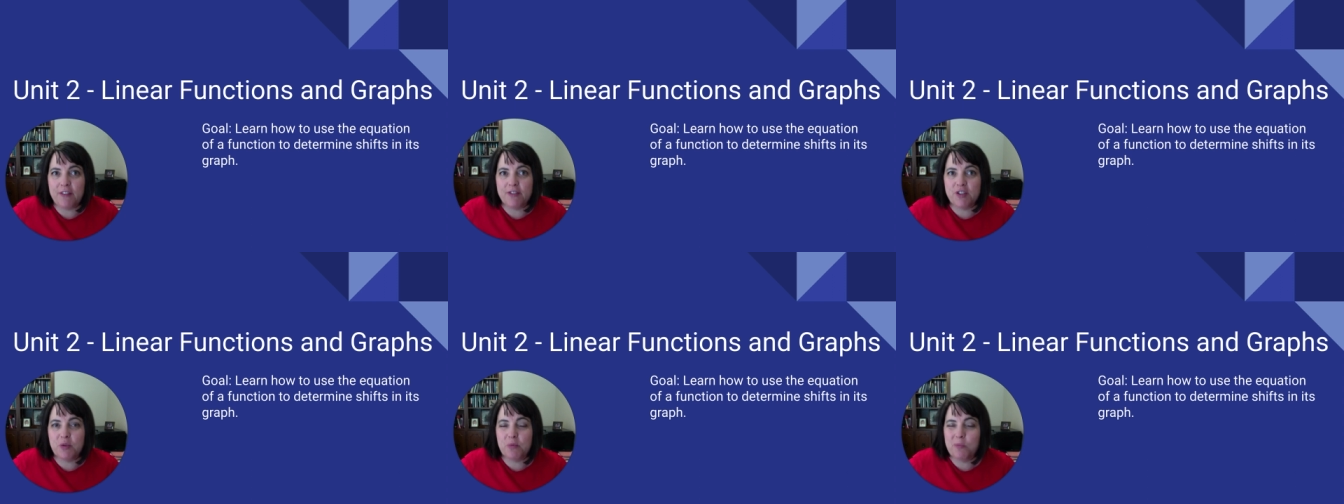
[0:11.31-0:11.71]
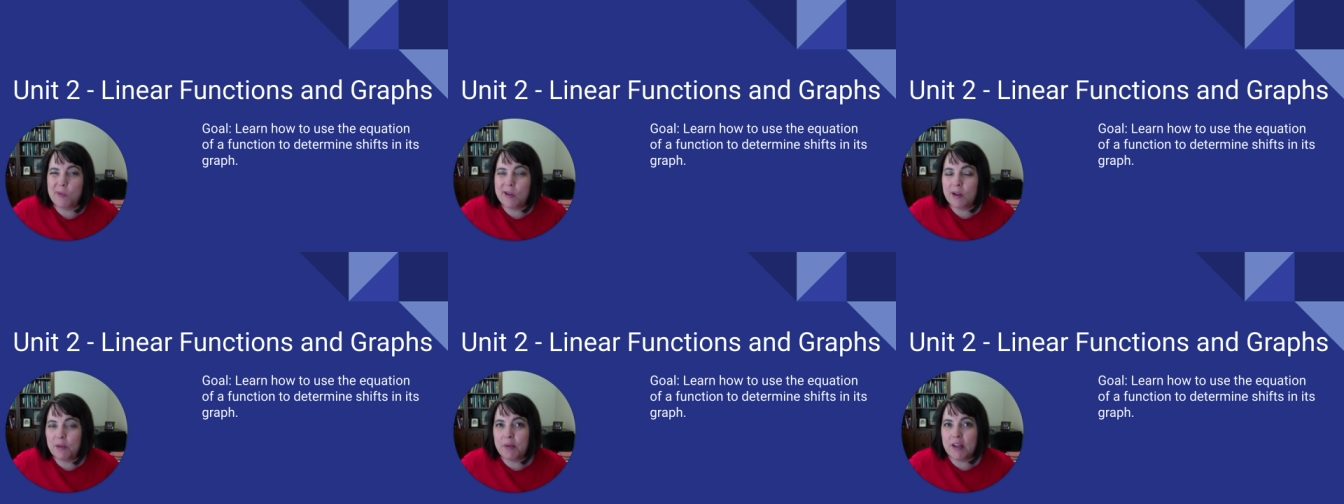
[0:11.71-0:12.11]
So
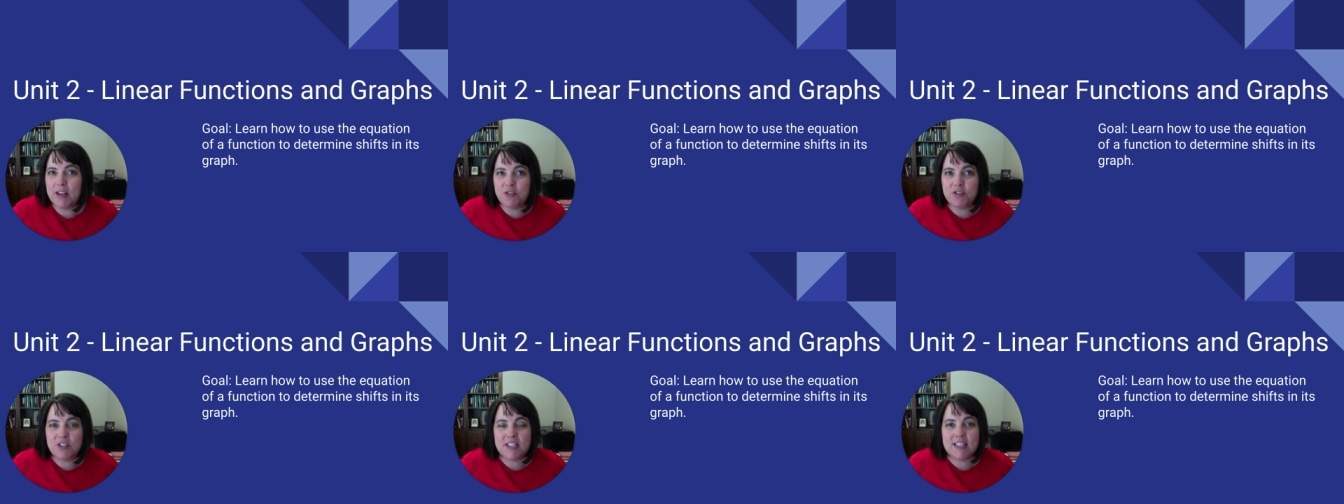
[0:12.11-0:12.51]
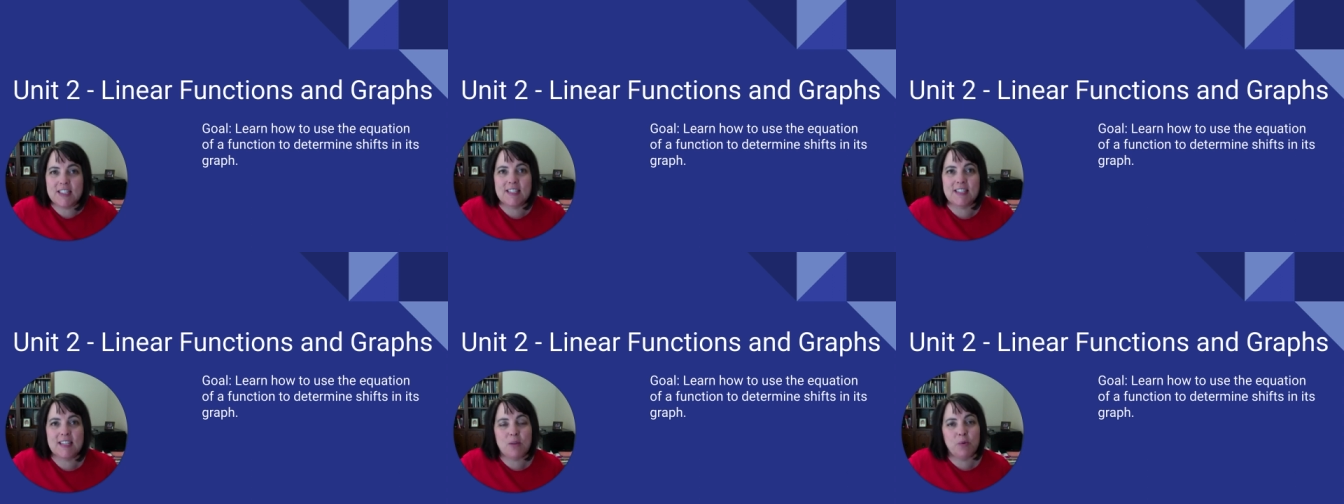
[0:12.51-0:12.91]
it'll be interesting to
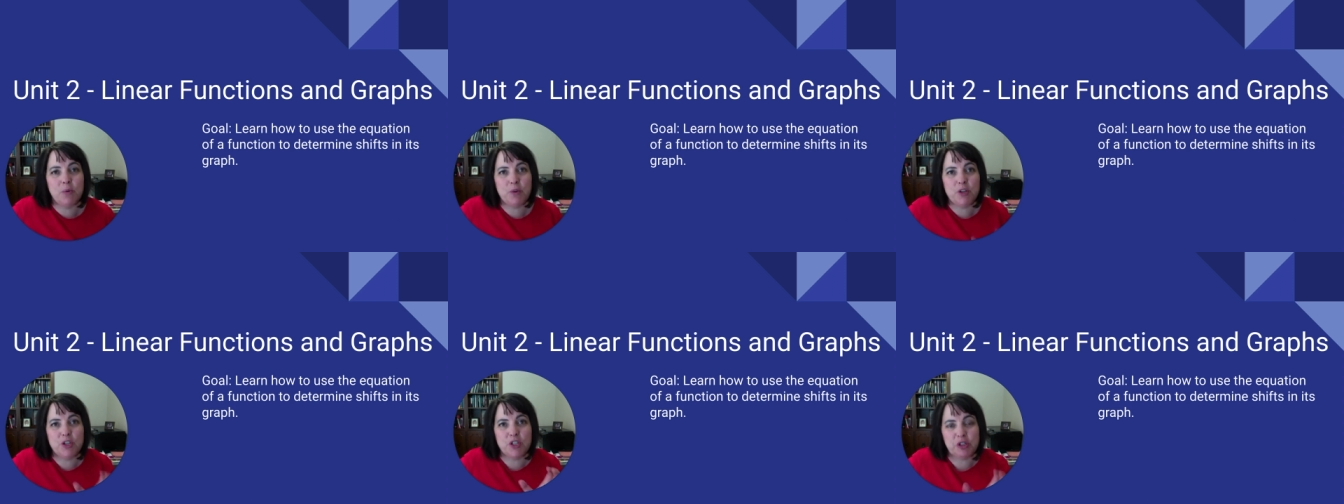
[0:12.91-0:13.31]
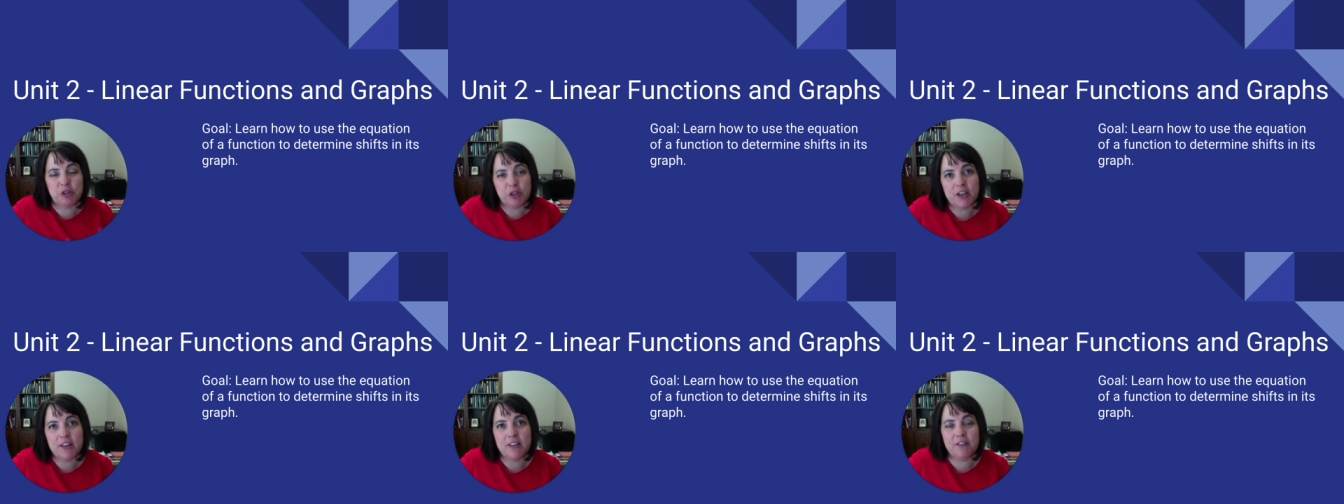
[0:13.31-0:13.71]
see when we just
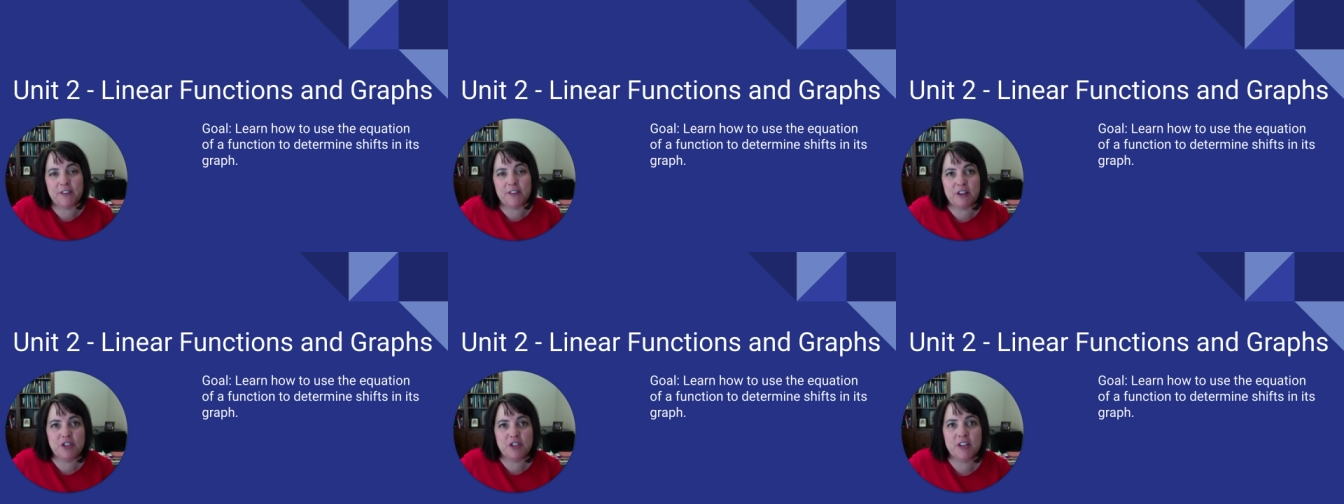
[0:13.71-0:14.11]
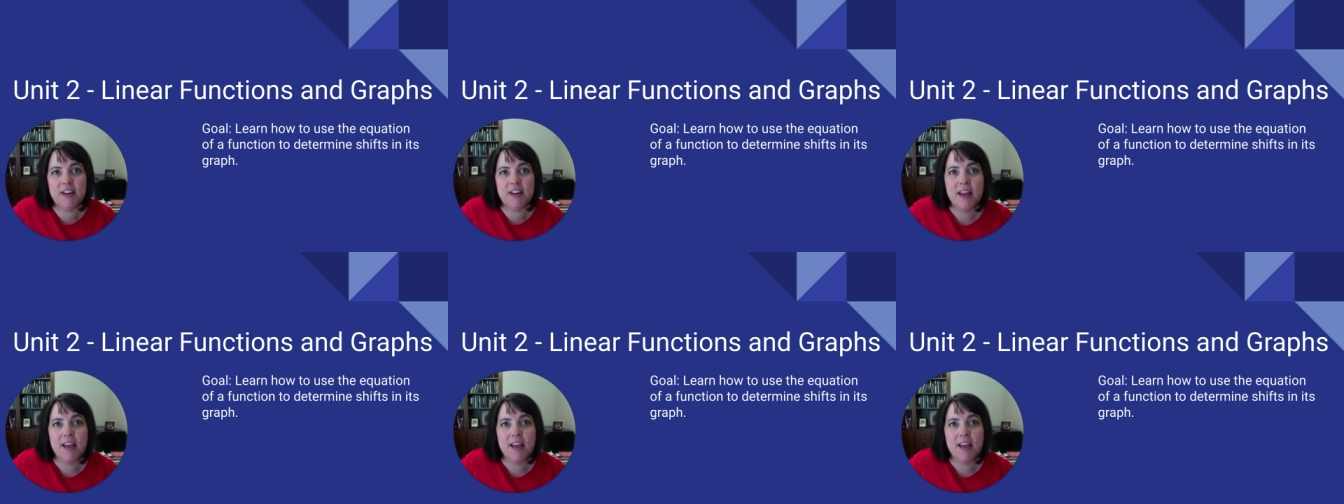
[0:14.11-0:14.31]
look at the function,